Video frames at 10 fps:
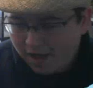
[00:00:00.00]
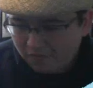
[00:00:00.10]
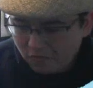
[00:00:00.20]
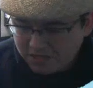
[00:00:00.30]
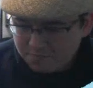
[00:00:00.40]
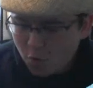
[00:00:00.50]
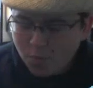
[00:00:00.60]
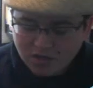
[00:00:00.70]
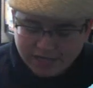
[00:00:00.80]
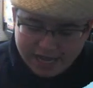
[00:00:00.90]
uh, for the
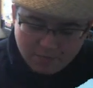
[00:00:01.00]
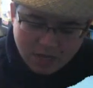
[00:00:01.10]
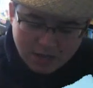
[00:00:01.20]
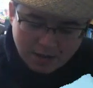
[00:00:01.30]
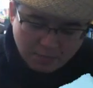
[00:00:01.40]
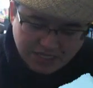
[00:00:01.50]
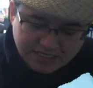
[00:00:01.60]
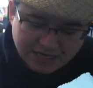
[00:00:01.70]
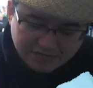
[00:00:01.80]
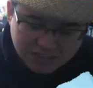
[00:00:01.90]
mobile game, but they
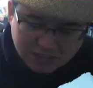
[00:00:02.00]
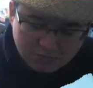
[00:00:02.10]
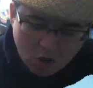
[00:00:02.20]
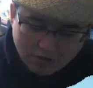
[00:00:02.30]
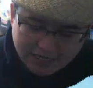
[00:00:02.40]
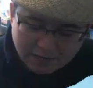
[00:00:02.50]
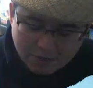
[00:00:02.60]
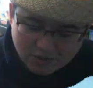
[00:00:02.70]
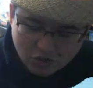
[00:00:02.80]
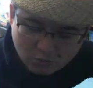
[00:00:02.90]
did have a small Kingdom
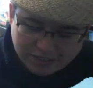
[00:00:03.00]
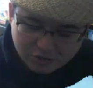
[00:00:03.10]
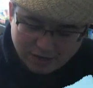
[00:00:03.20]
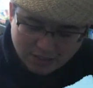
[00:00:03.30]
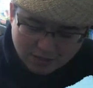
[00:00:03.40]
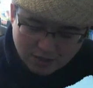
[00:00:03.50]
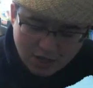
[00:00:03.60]
Hearts 3 trailer